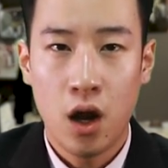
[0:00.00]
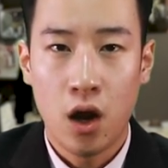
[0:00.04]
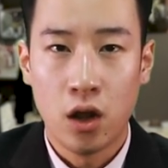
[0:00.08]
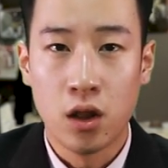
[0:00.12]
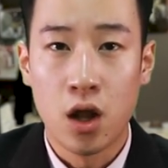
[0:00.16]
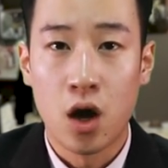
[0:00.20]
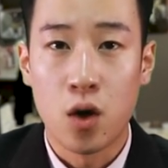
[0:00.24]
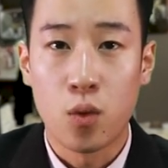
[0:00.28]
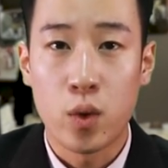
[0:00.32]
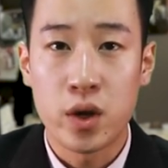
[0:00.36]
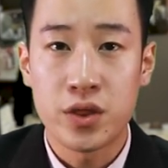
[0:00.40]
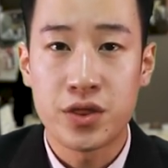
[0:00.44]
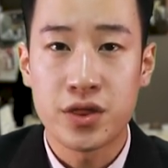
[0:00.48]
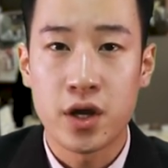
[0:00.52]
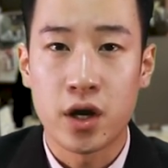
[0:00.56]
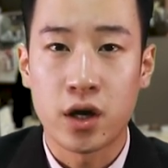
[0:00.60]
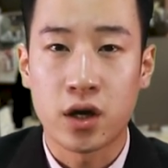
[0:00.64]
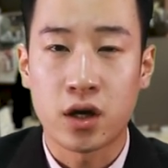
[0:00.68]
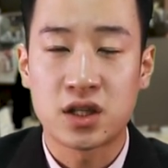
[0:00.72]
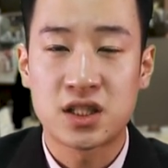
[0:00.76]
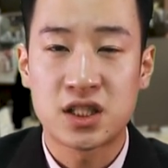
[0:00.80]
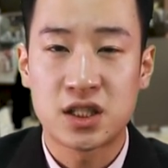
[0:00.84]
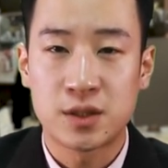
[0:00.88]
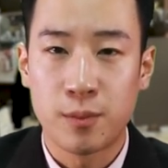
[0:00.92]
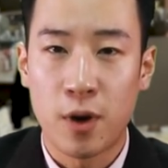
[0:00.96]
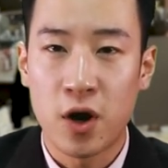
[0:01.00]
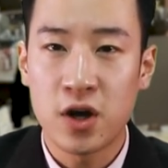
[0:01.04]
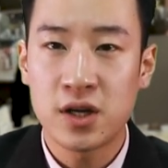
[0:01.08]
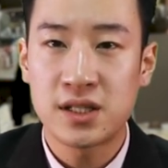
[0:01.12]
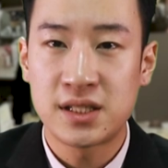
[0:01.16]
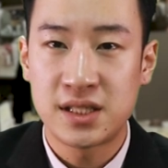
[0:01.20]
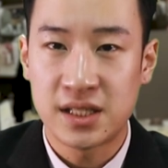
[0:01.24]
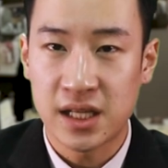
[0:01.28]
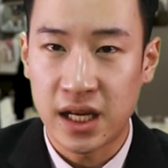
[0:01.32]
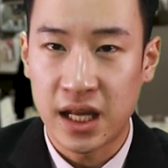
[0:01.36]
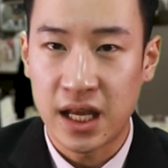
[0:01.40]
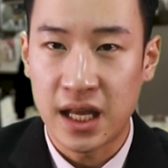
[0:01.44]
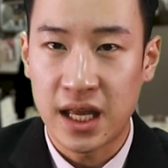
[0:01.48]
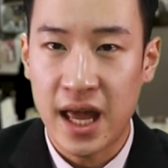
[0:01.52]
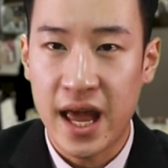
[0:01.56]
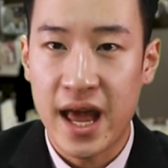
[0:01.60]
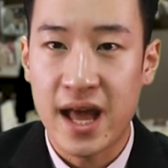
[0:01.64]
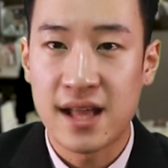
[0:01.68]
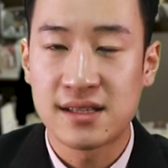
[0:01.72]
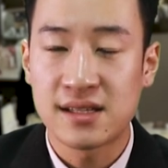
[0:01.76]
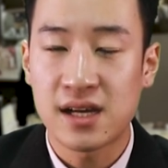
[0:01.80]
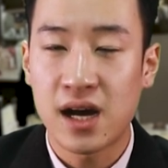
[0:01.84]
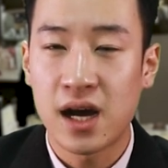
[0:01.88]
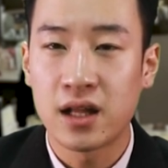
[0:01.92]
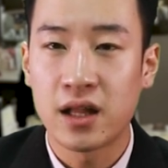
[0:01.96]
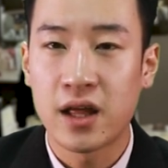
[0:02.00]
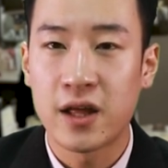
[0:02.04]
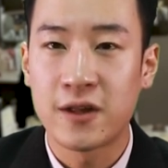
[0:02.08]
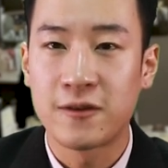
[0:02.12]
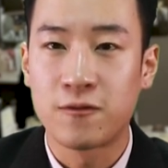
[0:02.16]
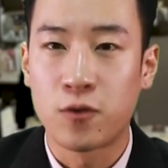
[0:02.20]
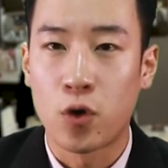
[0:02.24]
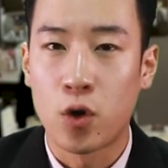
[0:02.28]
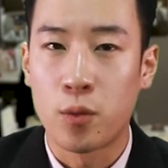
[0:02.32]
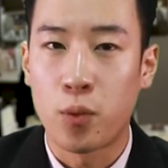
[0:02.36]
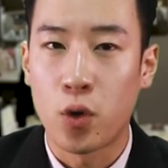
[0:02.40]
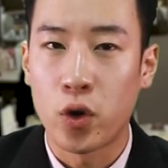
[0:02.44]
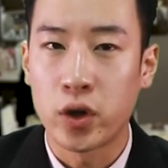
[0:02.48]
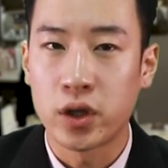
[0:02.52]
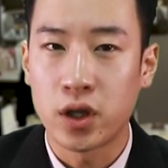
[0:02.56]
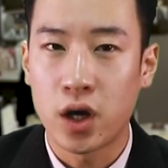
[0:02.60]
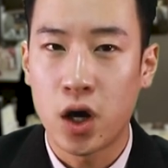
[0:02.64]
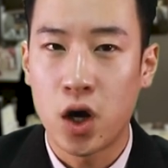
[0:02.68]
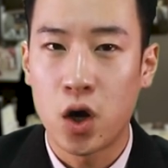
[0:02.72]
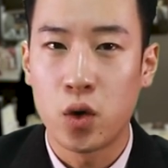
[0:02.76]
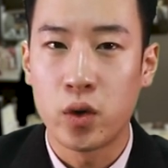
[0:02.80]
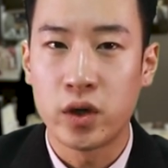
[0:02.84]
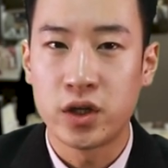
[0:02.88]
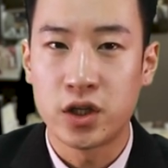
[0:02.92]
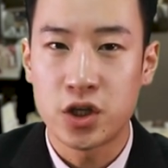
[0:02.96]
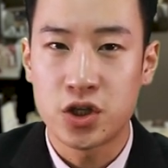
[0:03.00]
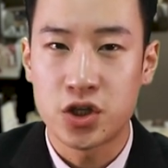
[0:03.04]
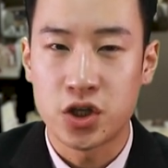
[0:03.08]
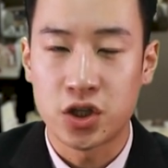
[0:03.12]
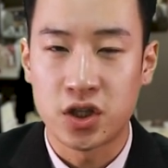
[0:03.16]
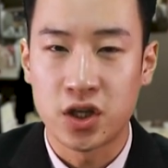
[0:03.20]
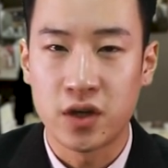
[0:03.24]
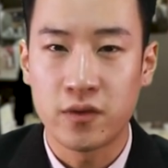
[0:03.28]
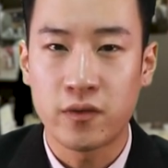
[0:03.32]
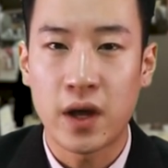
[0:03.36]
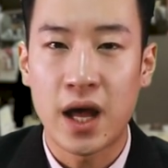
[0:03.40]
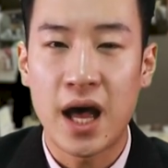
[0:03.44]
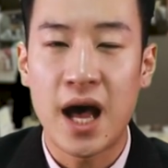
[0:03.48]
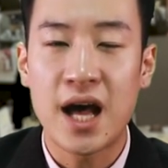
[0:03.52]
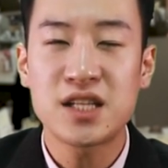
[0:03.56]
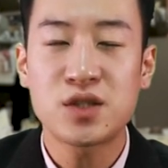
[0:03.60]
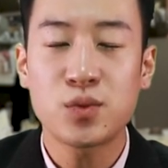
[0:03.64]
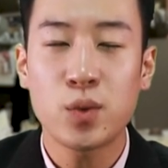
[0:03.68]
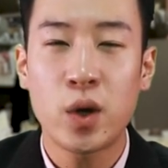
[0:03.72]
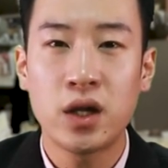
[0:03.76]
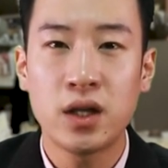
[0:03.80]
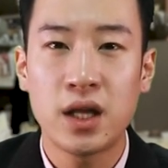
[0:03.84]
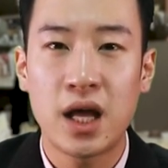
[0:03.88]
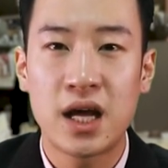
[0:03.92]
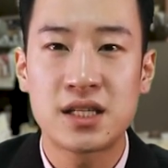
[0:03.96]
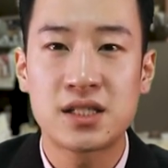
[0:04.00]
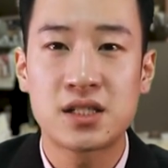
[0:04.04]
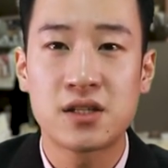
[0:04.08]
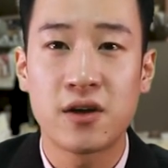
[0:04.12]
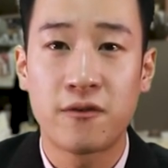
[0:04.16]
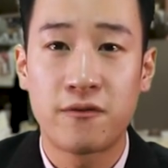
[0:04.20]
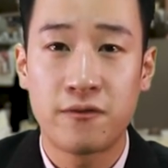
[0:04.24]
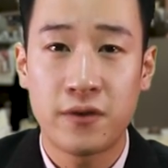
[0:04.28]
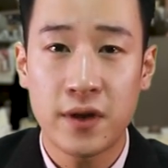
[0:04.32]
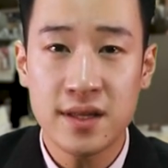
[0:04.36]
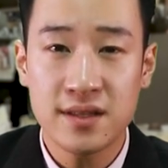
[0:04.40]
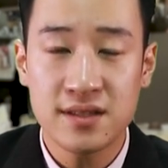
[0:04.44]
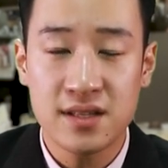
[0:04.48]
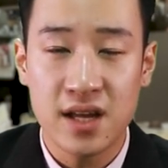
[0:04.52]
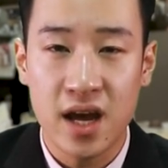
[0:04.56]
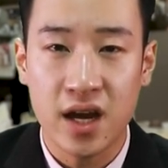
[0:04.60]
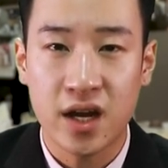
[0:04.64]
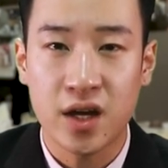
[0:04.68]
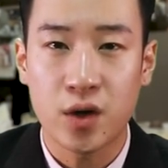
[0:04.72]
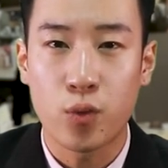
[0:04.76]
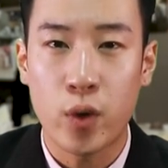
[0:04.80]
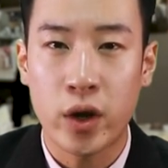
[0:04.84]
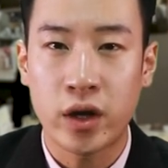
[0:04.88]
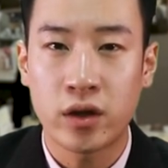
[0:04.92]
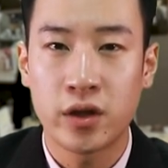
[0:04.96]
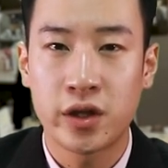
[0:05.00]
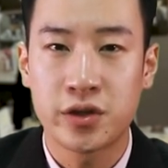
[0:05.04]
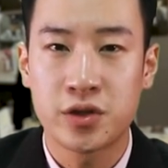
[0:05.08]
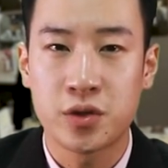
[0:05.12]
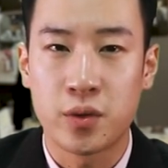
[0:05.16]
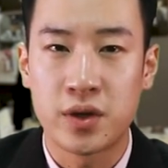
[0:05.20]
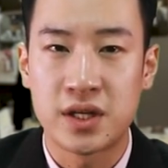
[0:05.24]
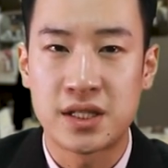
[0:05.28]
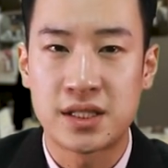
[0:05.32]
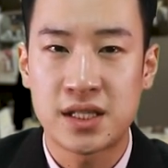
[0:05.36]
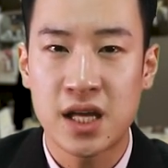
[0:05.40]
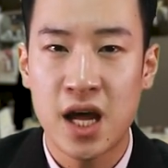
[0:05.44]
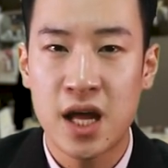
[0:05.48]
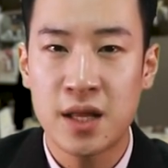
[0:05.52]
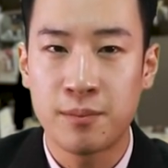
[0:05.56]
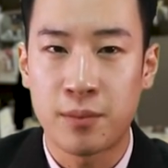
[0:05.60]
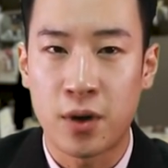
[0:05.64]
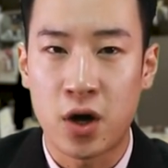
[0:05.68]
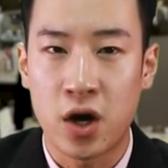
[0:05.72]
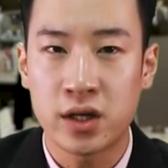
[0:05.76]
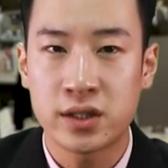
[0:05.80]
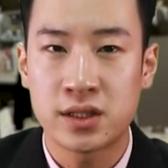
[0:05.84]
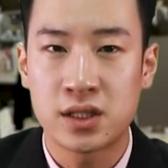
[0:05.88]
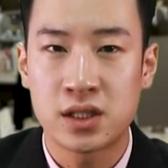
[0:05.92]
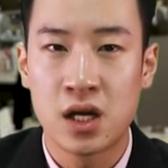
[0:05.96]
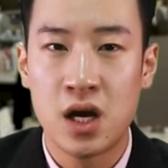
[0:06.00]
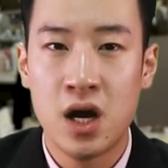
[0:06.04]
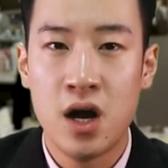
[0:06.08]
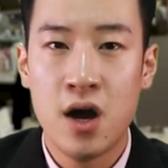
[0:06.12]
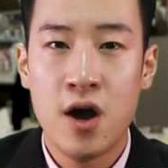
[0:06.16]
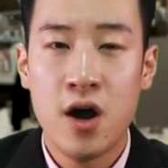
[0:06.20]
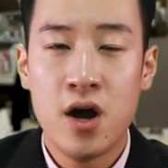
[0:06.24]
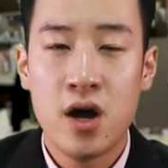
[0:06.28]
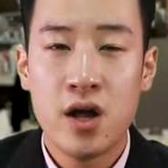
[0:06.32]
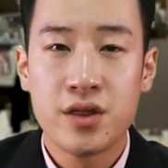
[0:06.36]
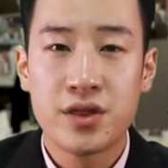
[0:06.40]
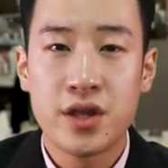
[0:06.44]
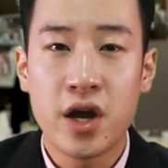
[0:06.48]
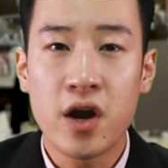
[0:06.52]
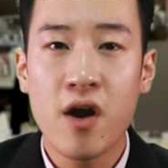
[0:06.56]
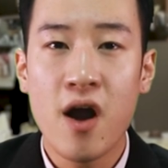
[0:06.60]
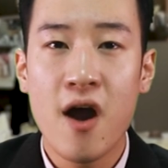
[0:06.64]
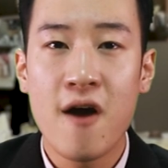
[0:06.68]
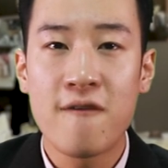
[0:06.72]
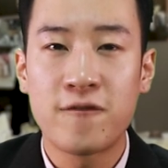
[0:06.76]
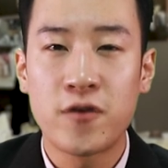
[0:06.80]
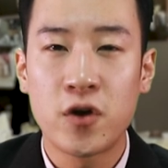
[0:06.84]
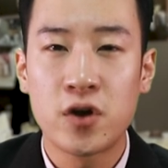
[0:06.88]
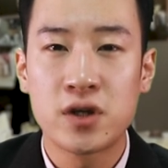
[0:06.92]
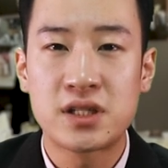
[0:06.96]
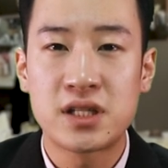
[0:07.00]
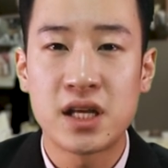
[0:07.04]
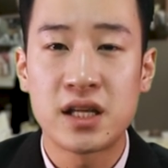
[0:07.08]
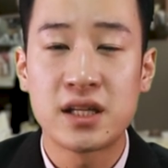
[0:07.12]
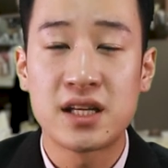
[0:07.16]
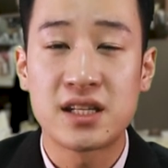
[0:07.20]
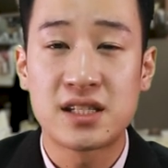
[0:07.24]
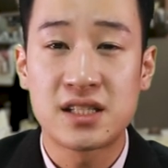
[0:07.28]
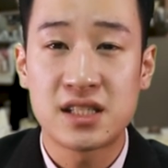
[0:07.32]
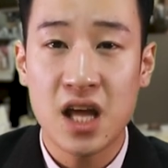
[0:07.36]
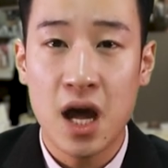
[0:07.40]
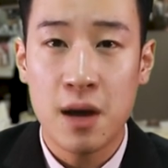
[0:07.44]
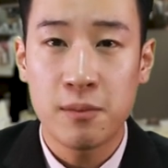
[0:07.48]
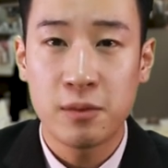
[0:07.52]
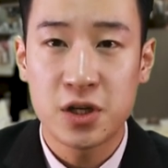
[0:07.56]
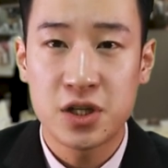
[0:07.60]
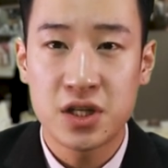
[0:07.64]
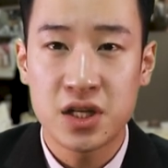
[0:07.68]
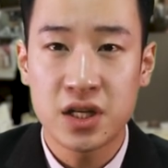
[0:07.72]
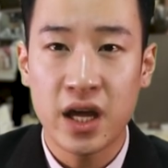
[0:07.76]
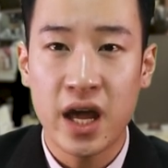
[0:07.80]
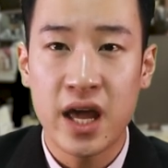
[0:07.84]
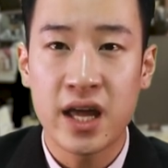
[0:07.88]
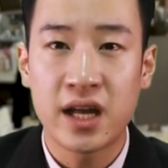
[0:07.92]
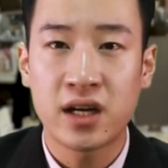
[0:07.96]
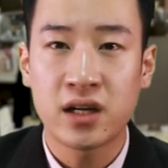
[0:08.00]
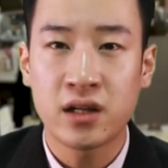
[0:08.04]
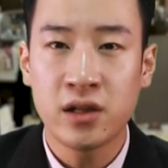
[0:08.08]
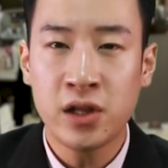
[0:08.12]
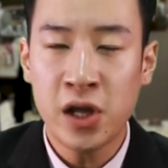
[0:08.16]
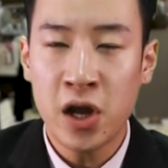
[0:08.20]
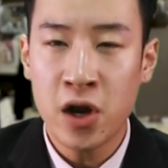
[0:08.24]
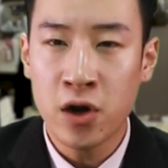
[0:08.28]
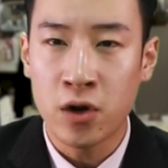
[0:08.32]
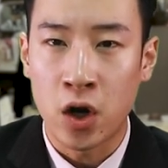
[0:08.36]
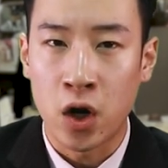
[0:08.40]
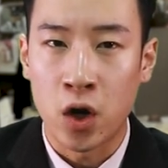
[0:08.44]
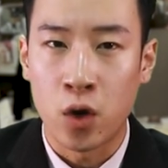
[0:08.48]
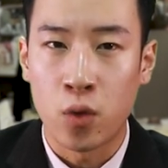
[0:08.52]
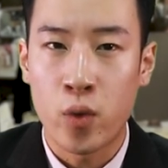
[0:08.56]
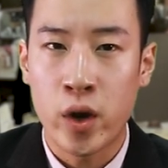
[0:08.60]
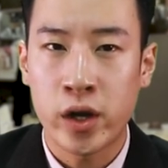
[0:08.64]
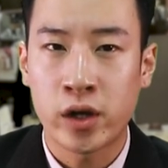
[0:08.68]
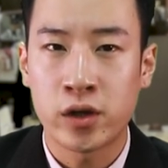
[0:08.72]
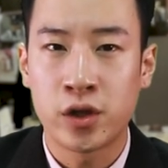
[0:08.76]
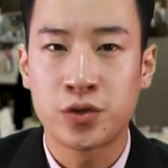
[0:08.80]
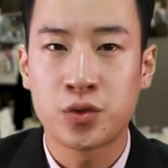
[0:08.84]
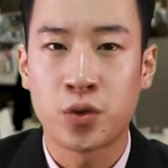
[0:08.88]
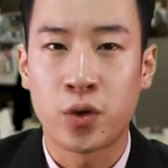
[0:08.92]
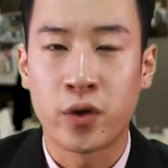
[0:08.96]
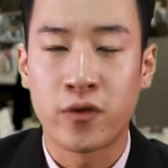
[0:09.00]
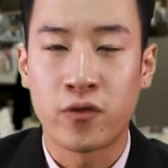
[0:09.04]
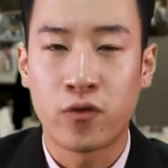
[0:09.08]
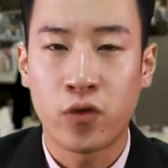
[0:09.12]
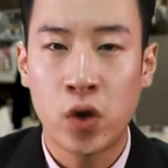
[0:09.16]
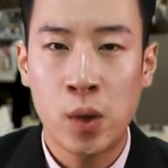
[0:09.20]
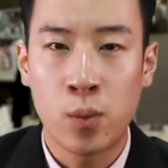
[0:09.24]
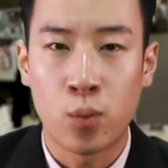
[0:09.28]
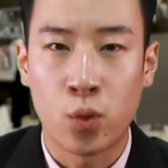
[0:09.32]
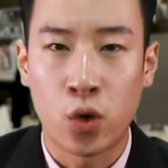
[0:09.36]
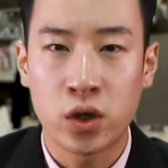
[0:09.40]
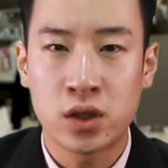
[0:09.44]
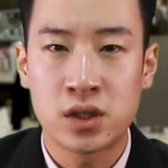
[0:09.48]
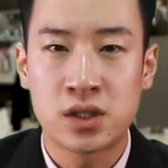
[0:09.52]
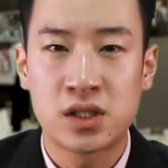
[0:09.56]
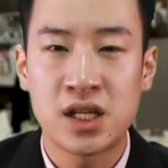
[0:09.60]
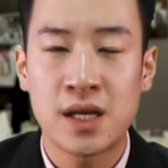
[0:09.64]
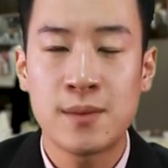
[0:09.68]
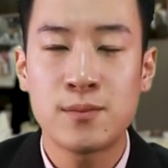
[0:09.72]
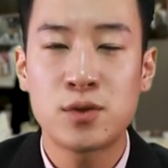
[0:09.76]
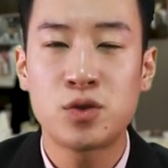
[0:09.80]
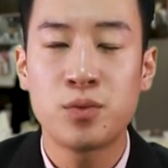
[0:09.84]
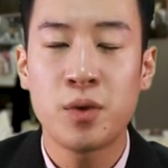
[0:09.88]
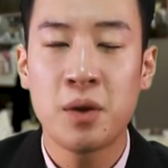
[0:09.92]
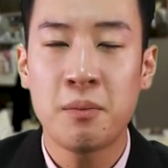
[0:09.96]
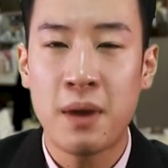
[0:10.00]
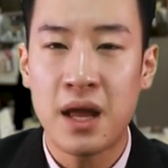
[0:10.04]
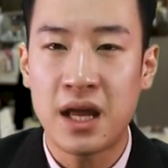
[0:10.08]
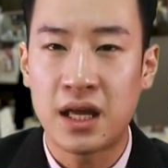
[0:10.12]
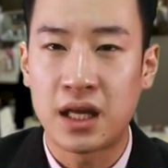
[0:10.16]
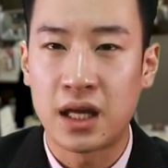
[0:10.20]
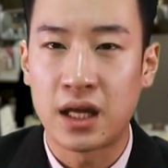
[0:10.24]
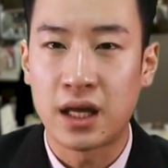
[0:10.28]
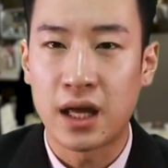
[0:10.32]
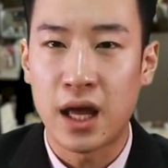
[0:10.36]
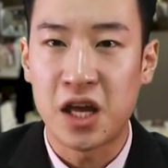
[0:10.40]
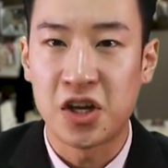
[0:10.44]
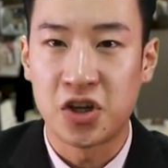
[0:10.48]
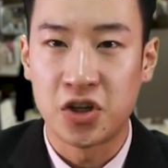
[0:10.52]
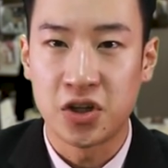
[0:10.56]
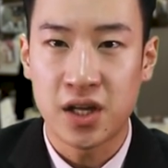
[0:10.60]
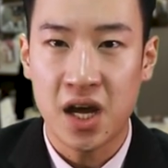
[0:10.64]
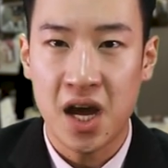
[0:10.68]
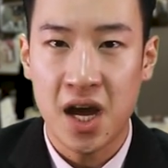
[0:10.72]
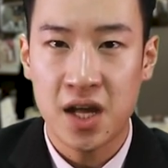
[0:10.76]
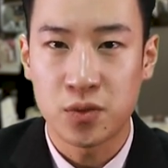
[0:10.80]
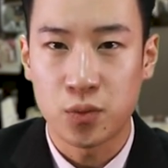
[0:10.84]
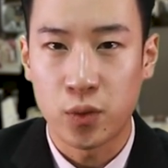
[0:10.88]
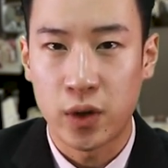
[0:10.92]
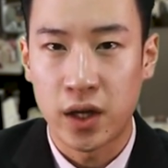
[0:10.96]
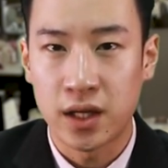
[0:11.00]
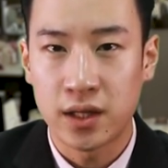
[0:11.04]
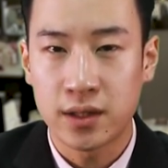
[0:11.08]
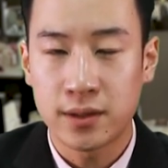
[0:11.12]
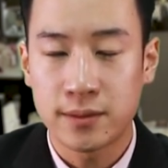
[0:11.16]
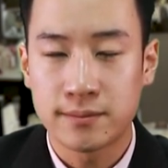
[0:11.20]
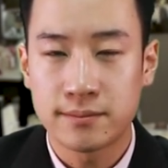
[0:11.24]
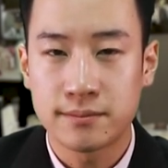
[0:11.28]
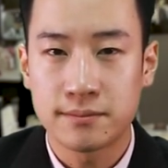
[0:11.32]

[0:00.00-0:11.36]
Along with their Smart City and Thailand 4.0 initiative, as well as the FinTech Regulatory Sandbox, their efforts in establishing a clearer regulatory framework seems to be making a good headway.